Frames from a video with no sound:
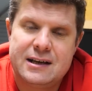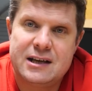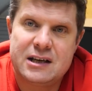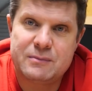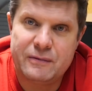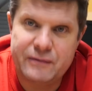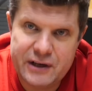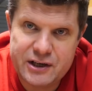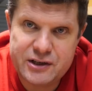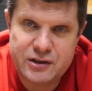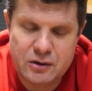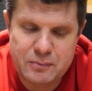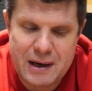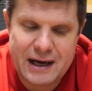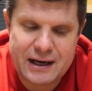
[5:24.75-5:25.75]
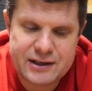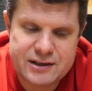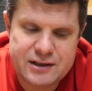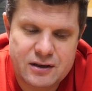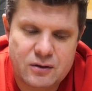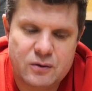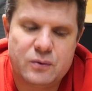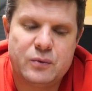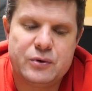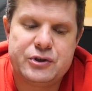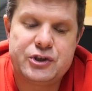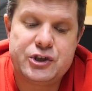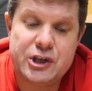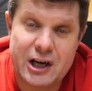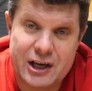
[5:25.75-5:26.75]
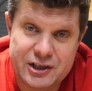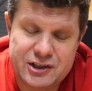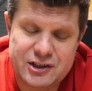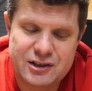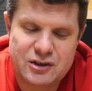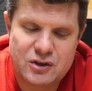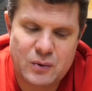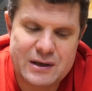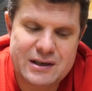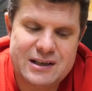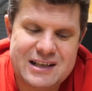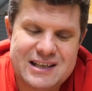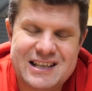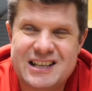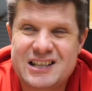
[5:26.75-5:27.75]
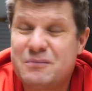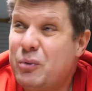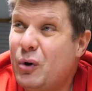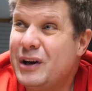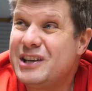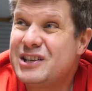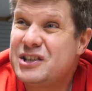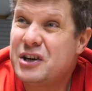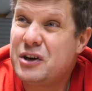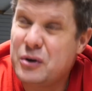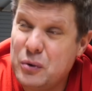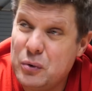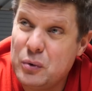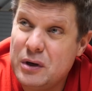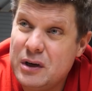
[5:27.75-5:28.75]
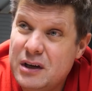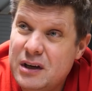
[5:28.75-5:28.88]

is my VO2 max was just 26.2,